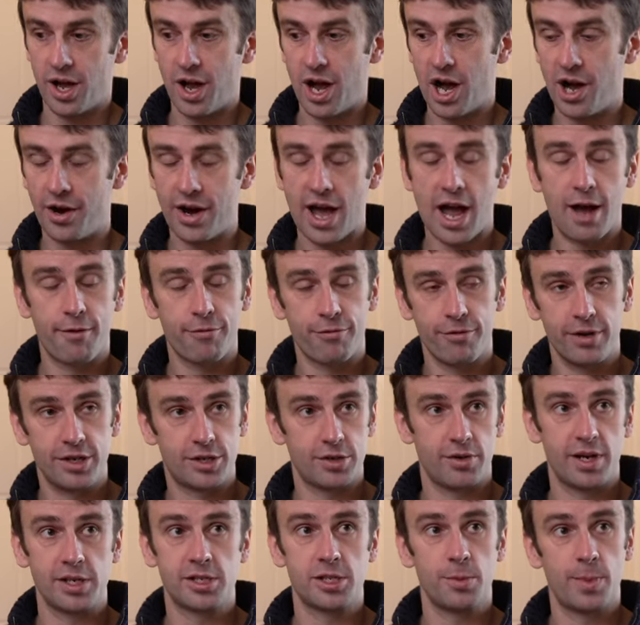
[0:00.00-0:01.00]
On average,
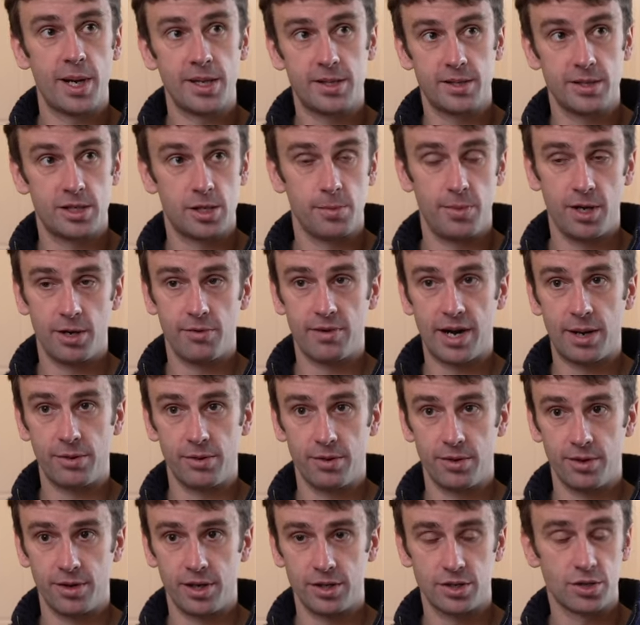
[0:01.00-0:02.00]
are estimated to be
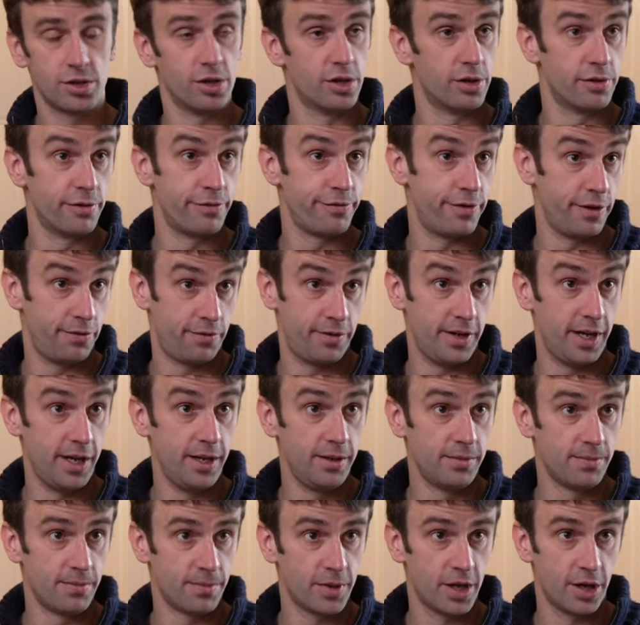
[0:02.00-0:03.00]
around a score of
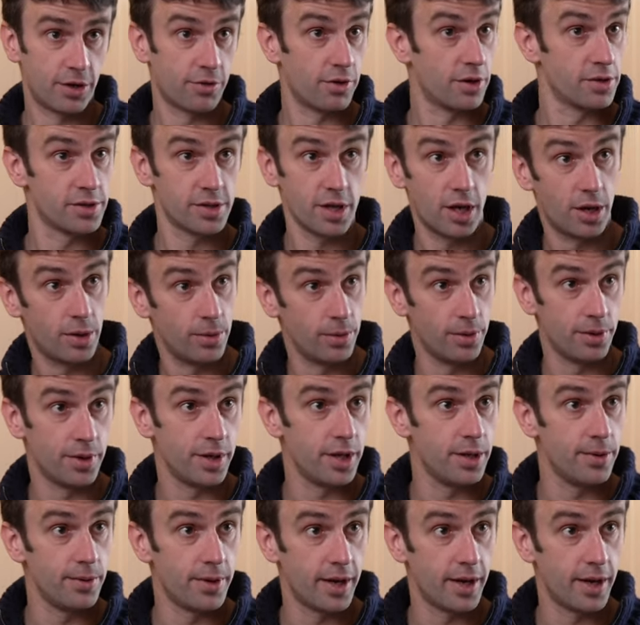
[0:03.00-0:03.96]
15 across the whole of the UK.